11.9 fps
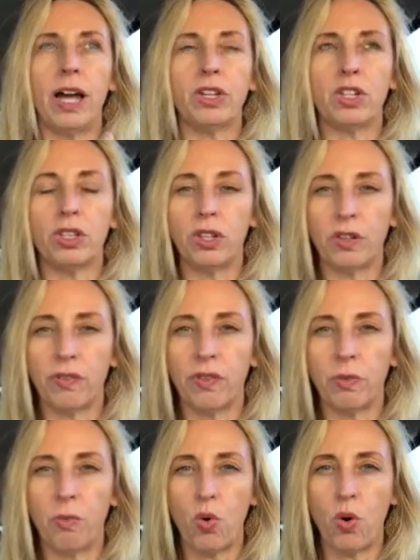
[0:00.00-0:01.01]
I should look
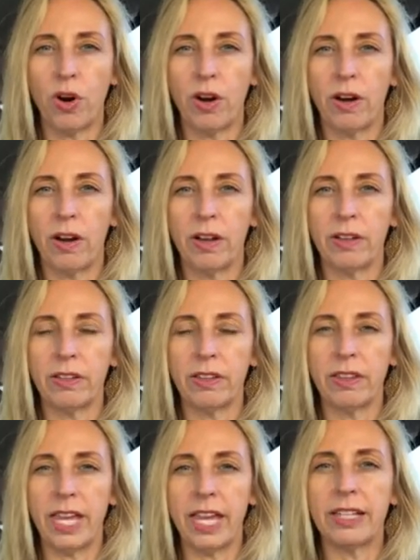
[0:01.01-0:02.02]
for more
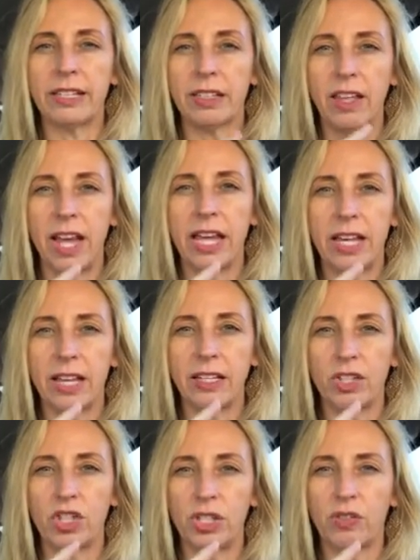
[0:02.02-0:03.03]
things like
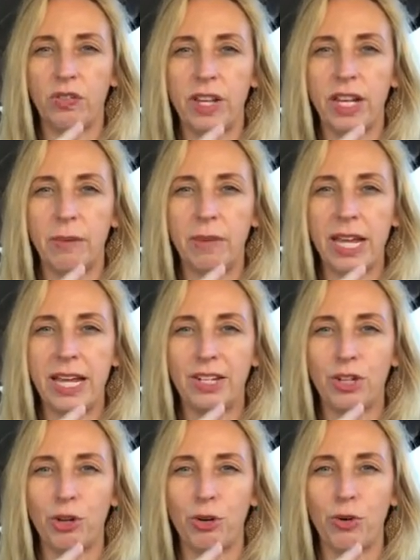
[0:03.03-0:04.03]
she's feeding me
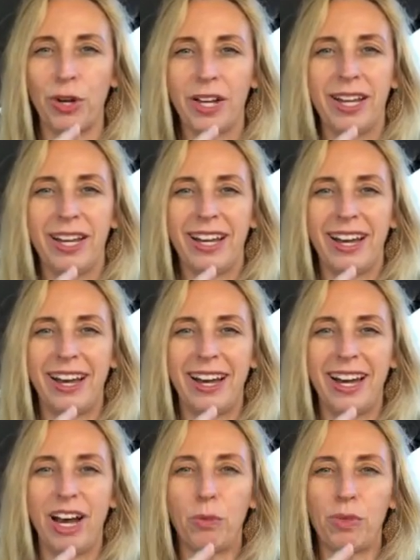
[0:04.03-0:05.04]
to
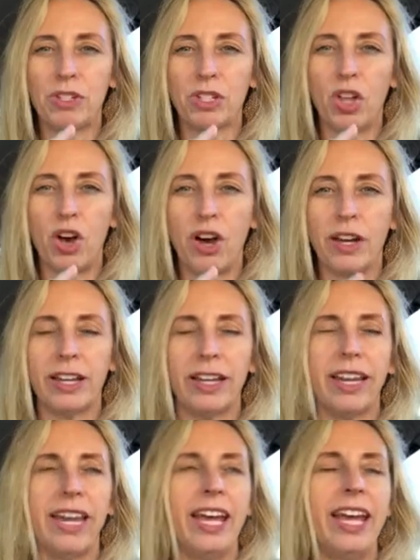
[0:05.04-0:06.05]
help this along.
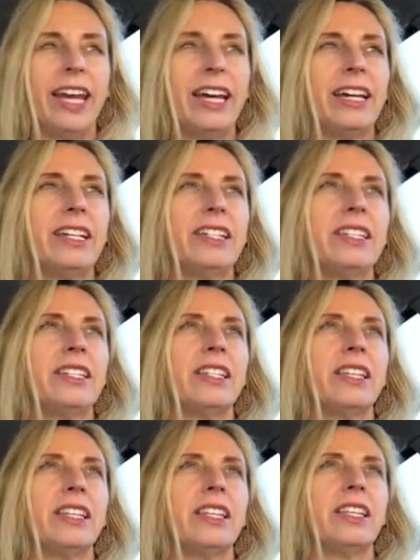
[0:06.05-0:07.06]

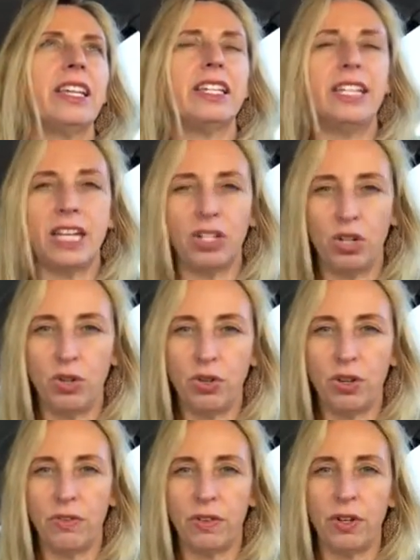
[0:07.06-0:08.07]
And then day
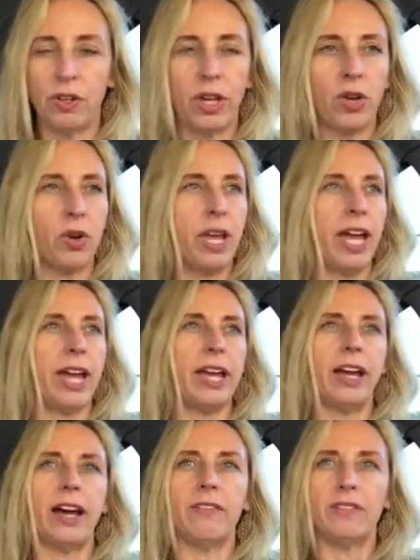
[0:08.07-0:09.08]
2, you're like,
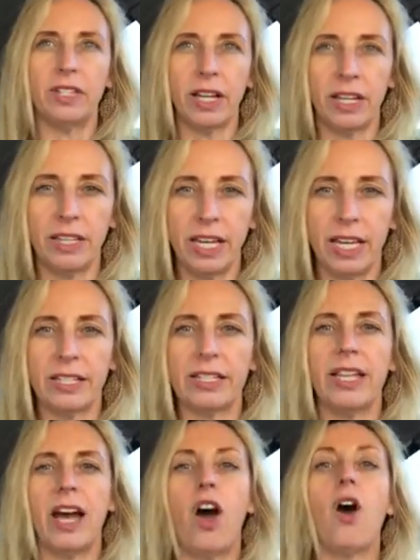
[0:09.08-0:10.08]
okay, I've done
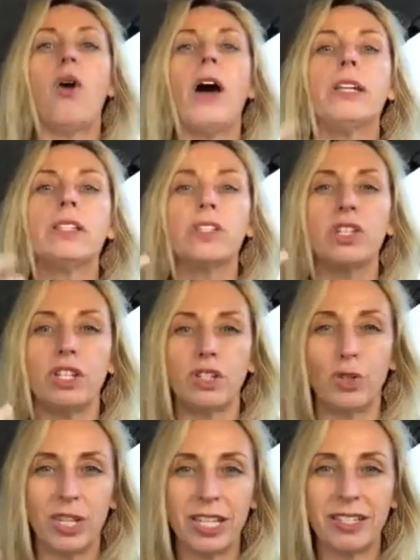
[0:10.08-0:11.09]
this. Now I just need
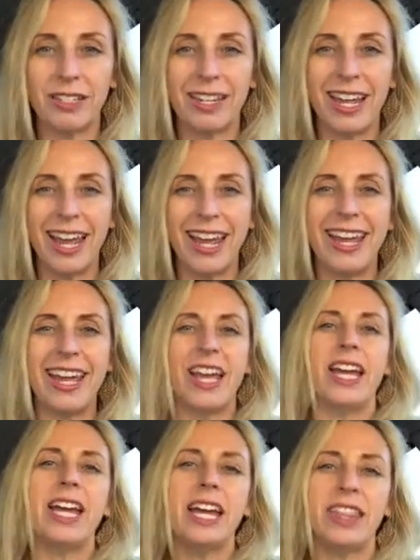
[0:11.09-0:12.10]
to do this today
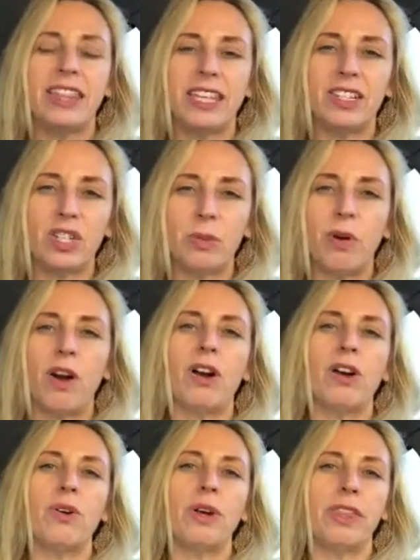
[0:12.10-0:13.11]
and this
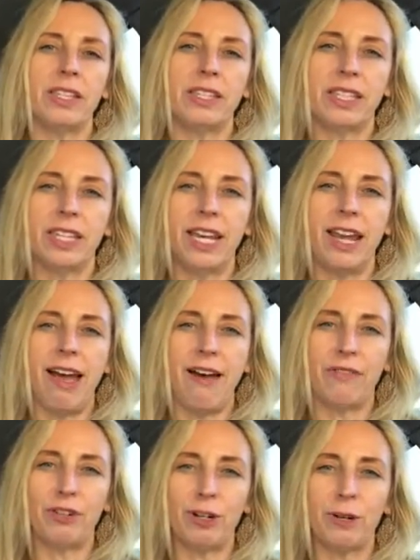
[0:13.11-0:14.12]
tomorrow and this the day
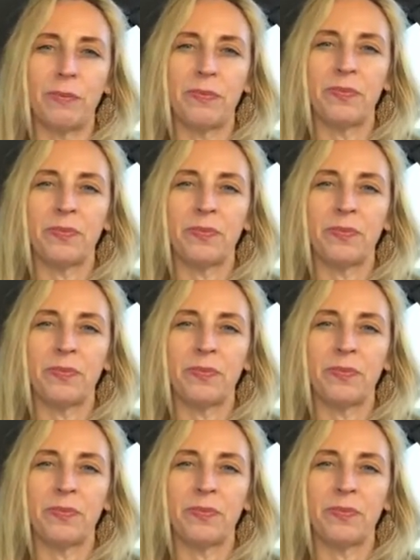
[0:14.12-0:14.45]
after.